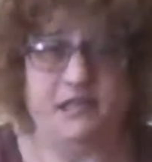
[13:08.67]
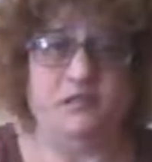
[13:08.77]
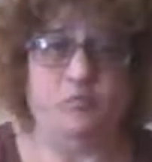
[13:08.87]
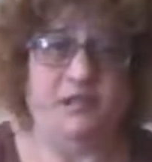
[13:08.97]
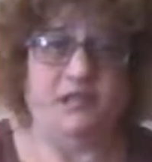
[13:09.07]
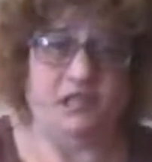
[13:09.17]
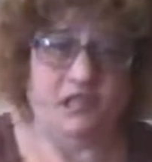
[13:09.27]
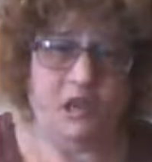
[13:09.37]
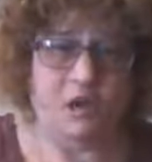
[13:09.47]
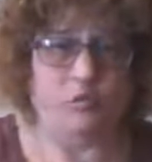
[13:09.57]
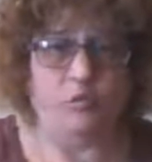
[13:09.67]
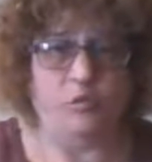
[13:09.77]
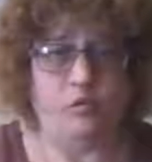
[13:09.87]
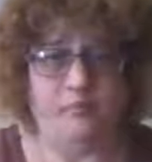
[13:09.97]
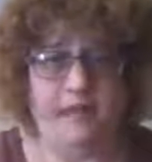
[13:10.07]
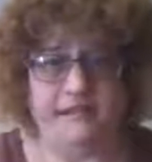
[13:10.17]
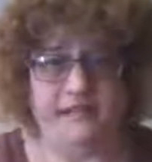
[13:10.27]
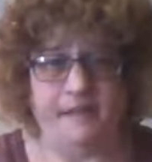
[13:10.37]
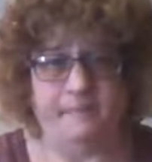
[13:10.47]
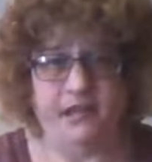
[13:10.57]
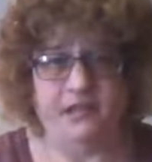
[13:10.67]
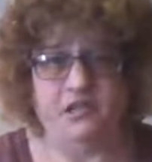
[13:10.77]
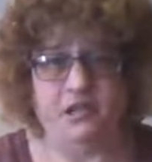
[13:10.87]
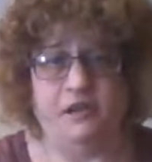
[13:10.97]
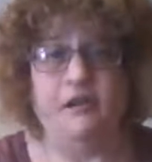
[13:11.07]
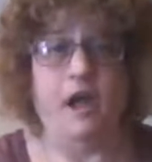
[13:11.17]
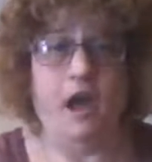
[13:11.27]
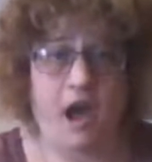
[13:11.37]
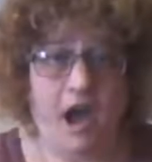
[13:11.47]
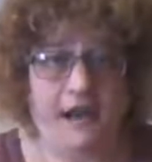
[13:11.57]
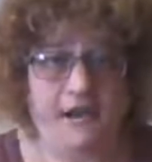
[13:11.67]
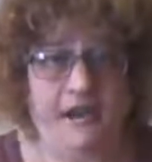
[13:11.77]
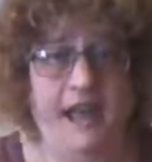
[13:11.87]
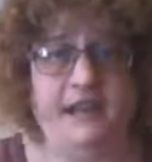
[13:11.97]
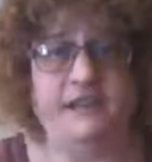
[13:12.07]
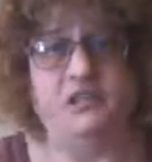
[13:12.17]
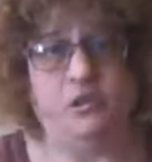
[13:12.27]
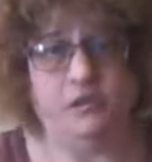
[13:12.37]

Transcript: is what's so cool about tapping into your higher guidance,